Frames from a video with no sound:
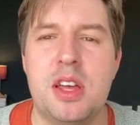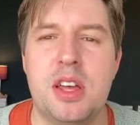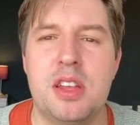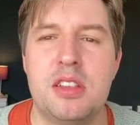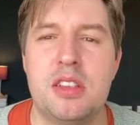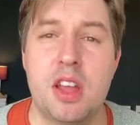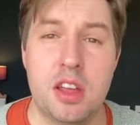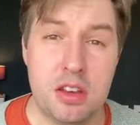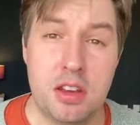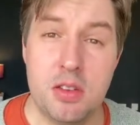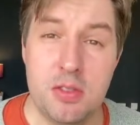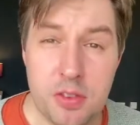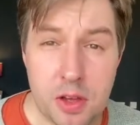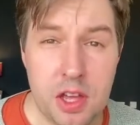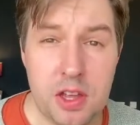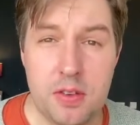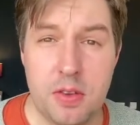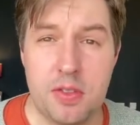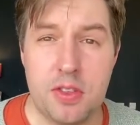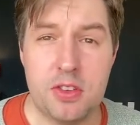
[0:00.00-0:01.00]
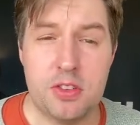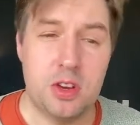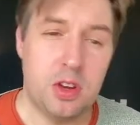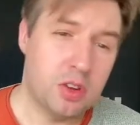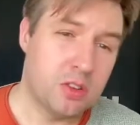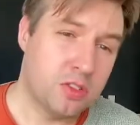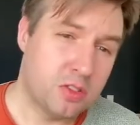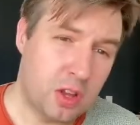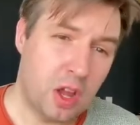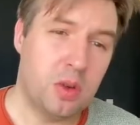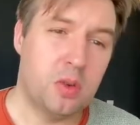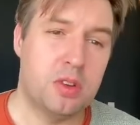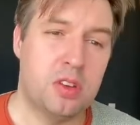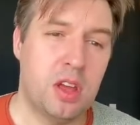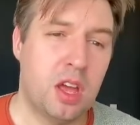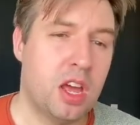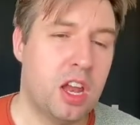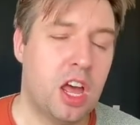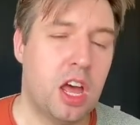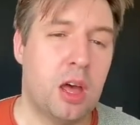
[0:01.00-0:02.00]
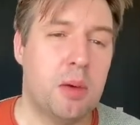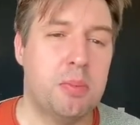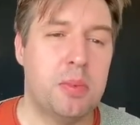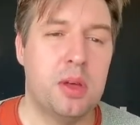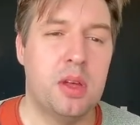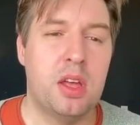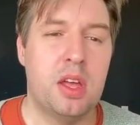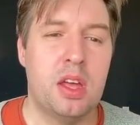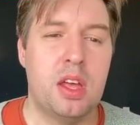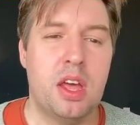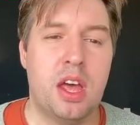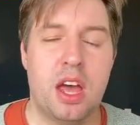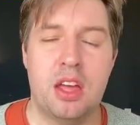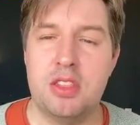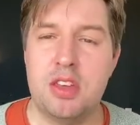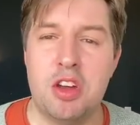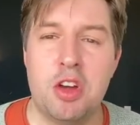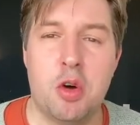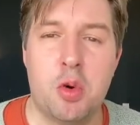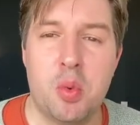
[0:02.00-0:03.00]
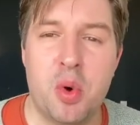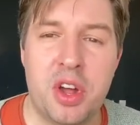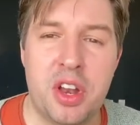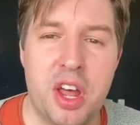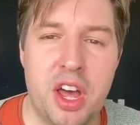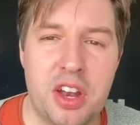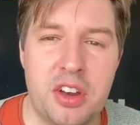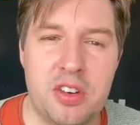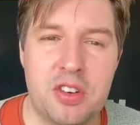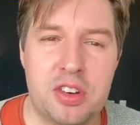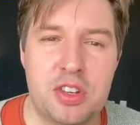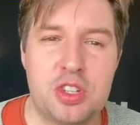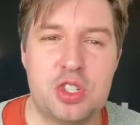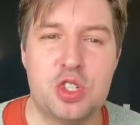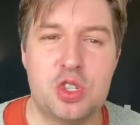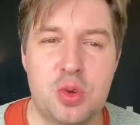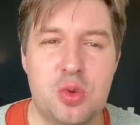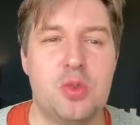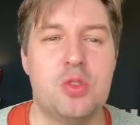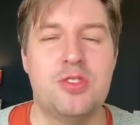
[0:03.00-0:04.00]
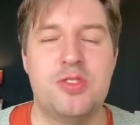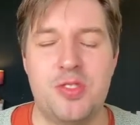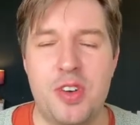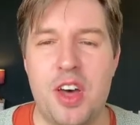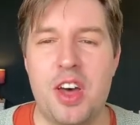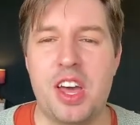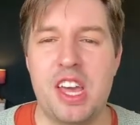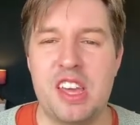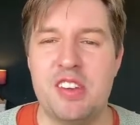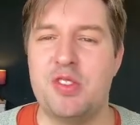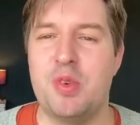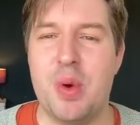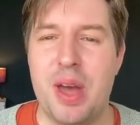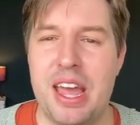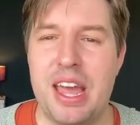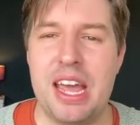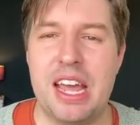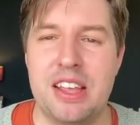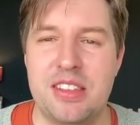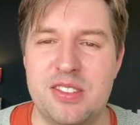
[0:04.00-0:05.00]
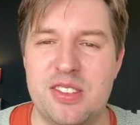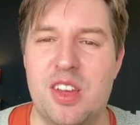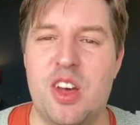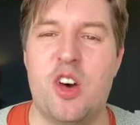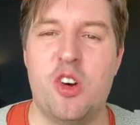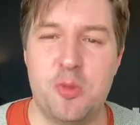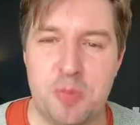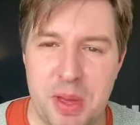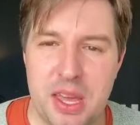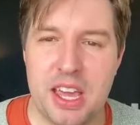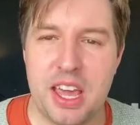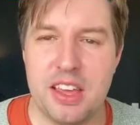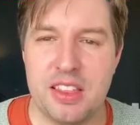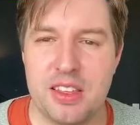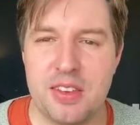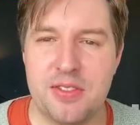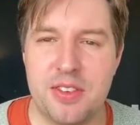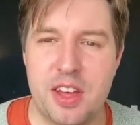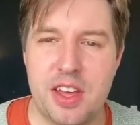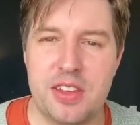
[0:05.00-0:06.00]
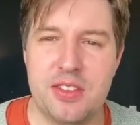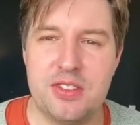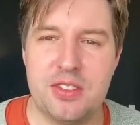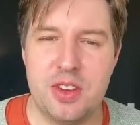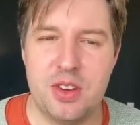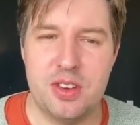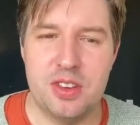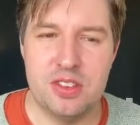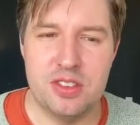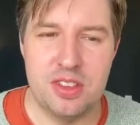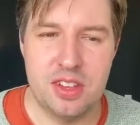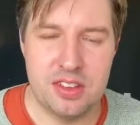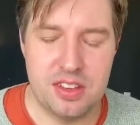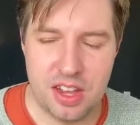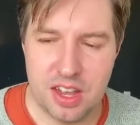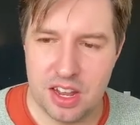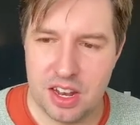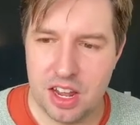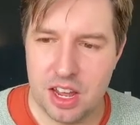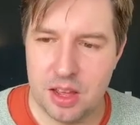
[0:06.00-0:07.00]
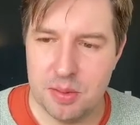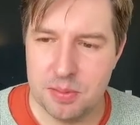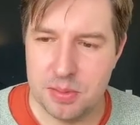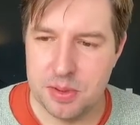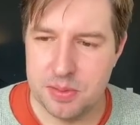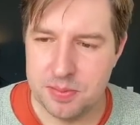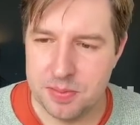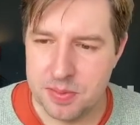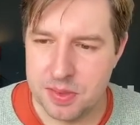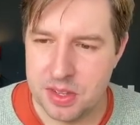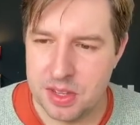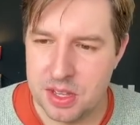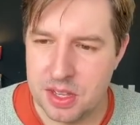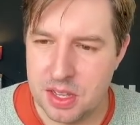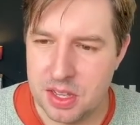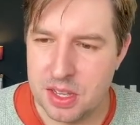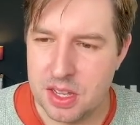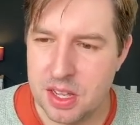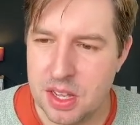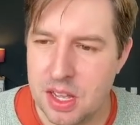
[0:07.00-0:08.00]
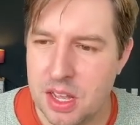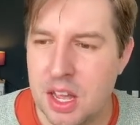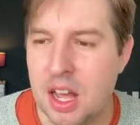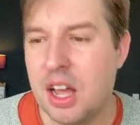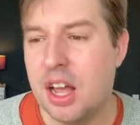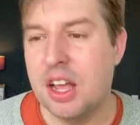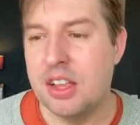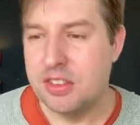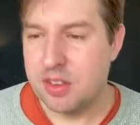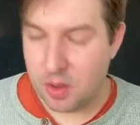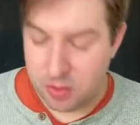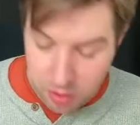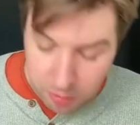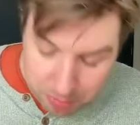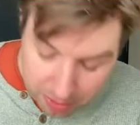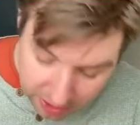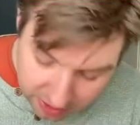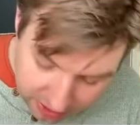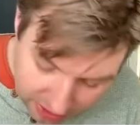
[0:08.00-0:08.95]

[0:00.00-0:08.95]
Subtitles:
95 of the students don't turn up, and there are 100 choose 5 ways of picking the 5 students that turn up. And so if you plug